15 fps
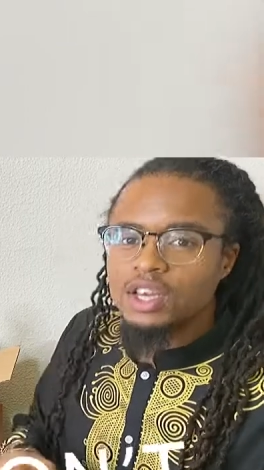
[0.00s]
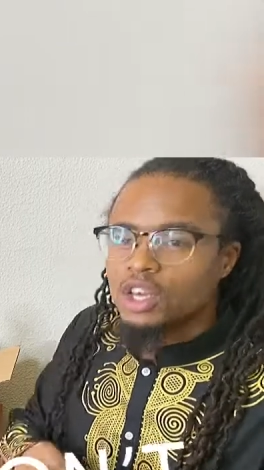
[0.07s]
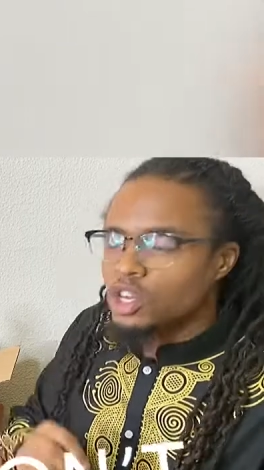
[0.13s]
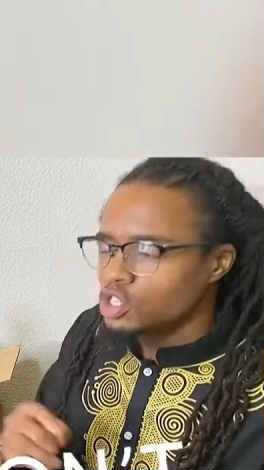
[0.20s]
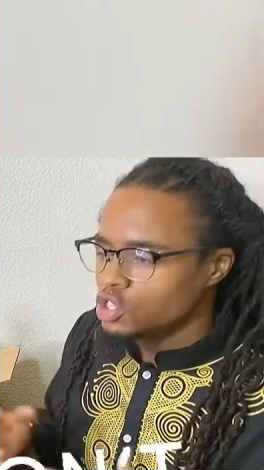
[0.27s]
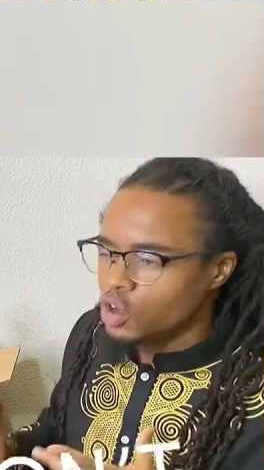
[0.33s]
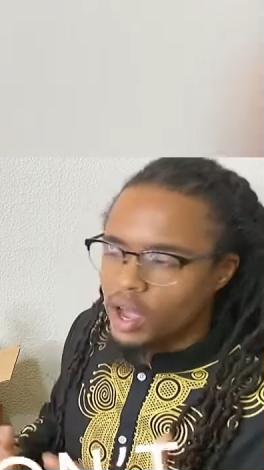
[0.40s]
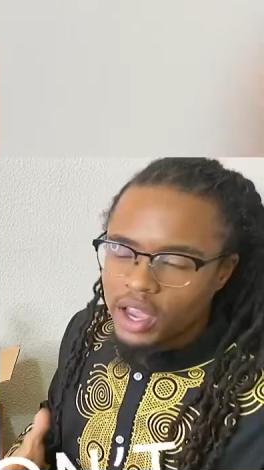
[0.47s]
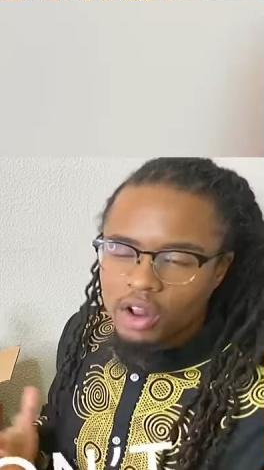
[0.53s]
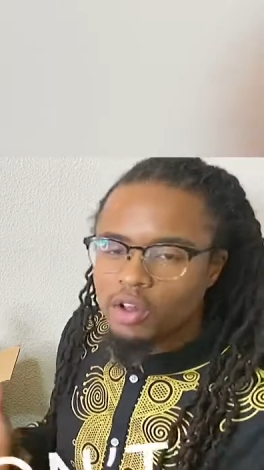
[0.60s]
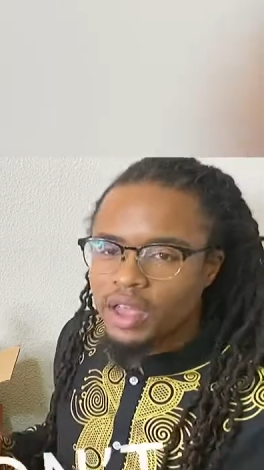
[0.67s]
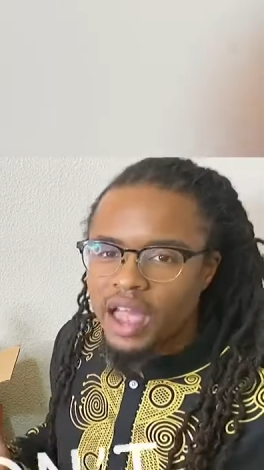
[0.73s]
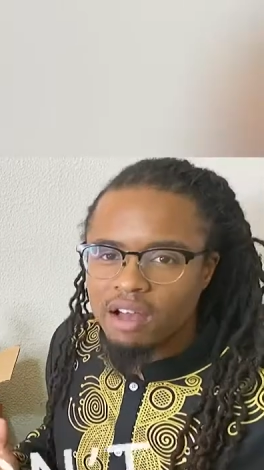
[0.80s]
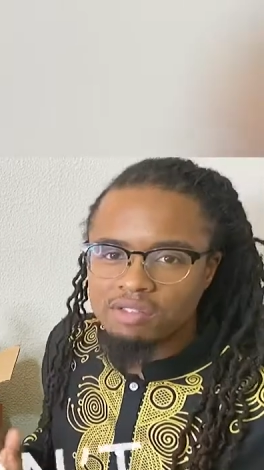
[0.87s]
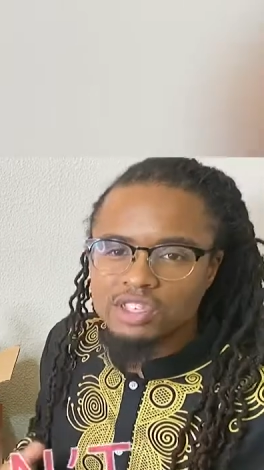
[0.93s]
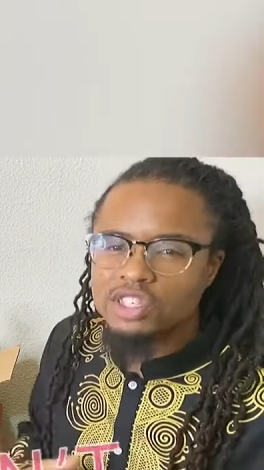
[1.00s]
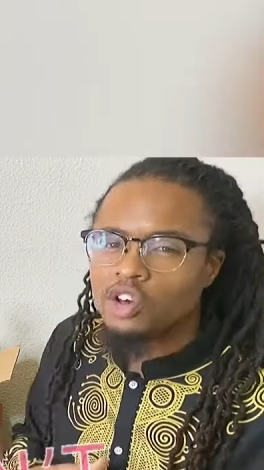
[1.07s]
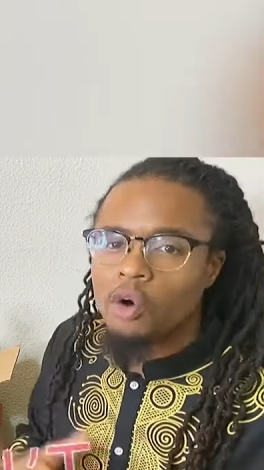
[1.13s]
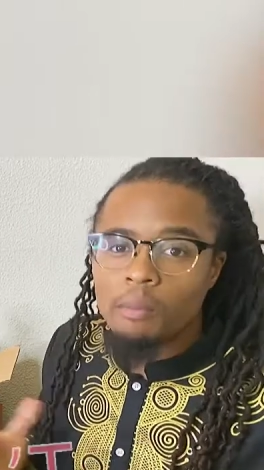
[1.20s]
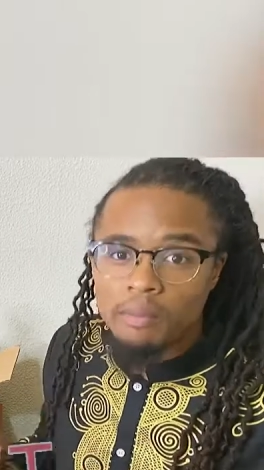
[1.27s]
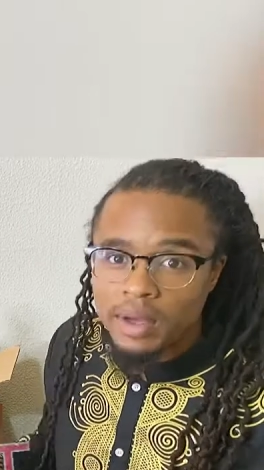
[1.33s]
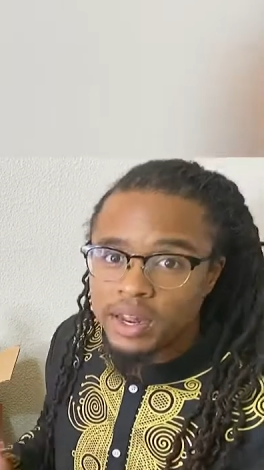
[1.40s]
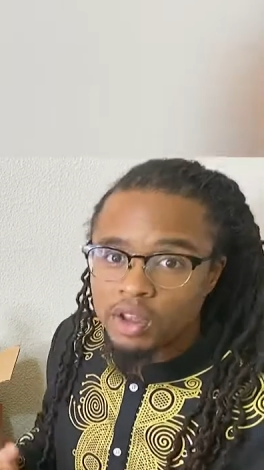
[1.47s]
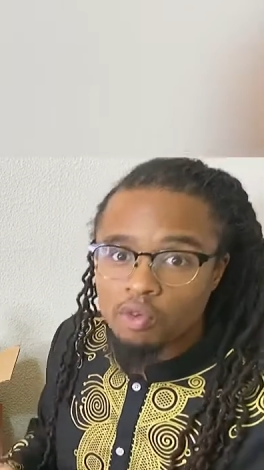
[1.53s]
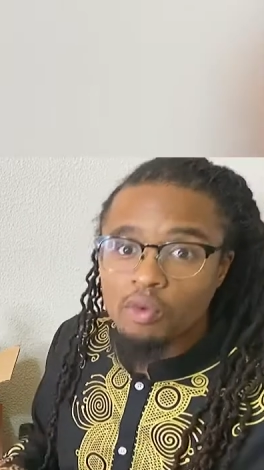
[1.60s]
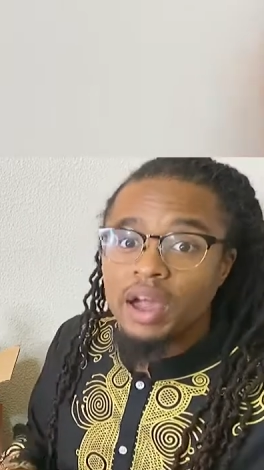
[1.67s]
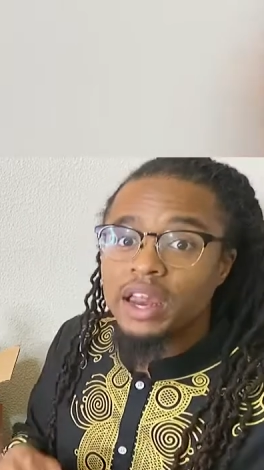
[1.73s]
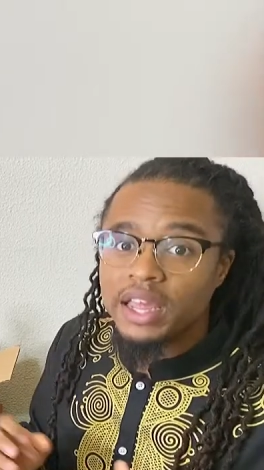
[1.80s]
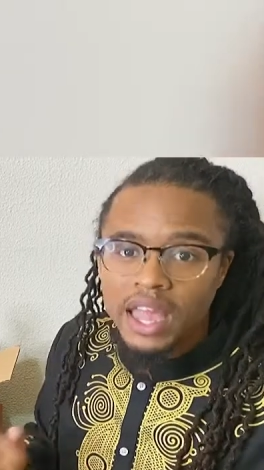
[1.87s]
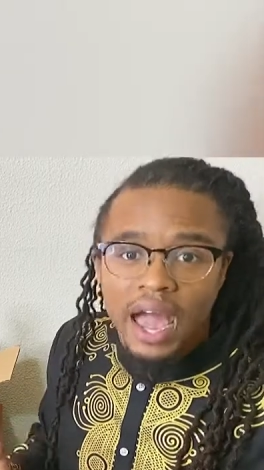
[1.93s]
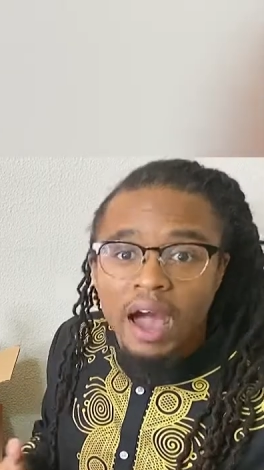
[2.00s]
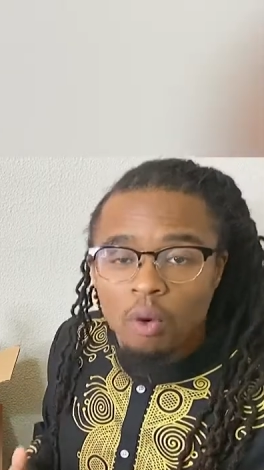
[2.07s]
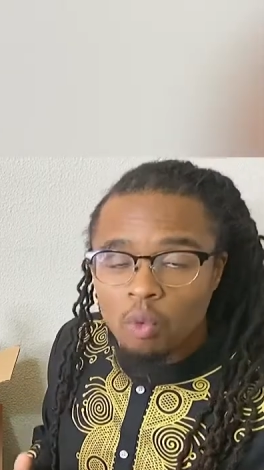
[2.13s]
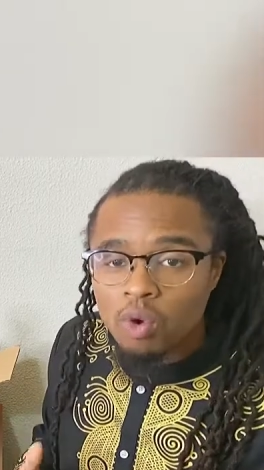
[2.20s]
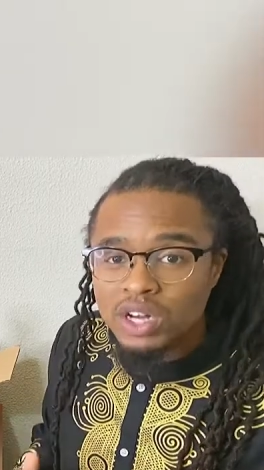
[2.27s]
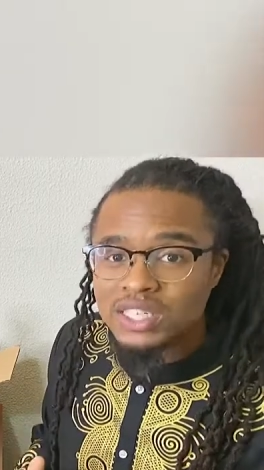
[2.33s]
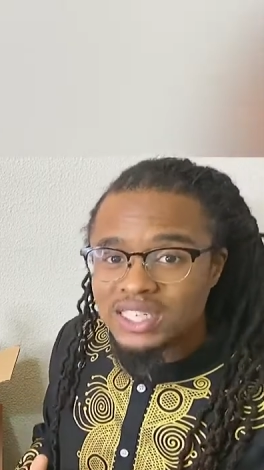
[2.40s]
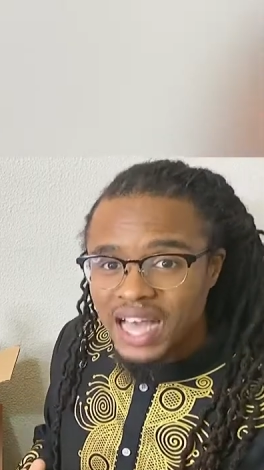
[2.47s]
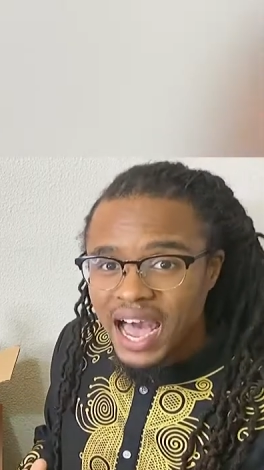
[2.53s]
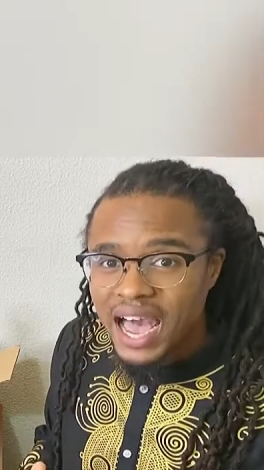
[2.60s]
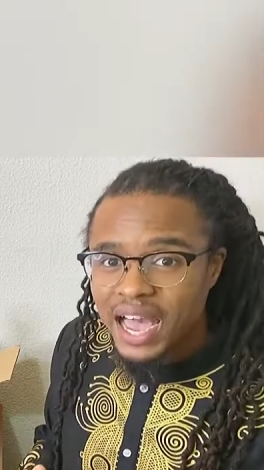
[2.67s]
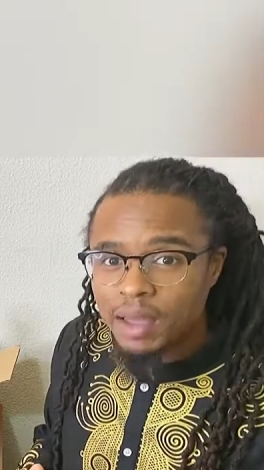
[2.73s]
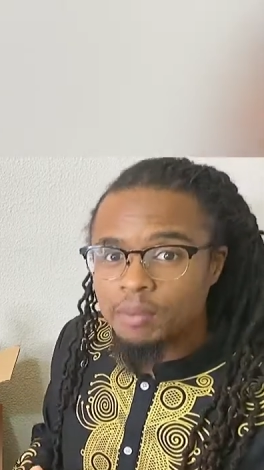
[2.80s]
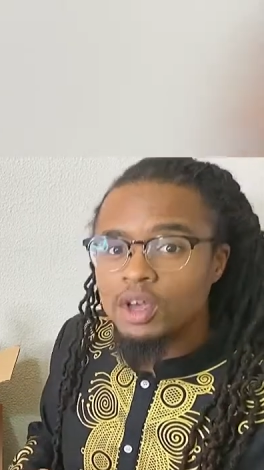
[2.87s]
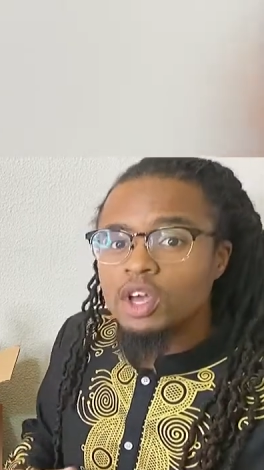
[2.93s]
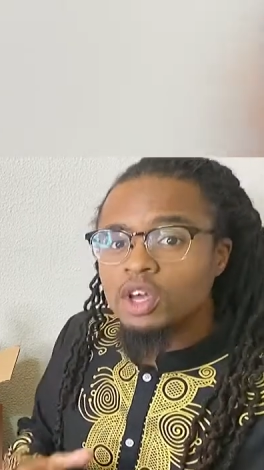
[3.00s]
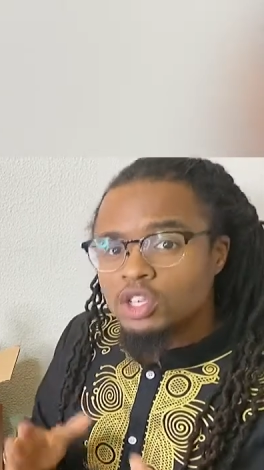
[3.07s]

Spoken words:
so I can only have so many ready at one time.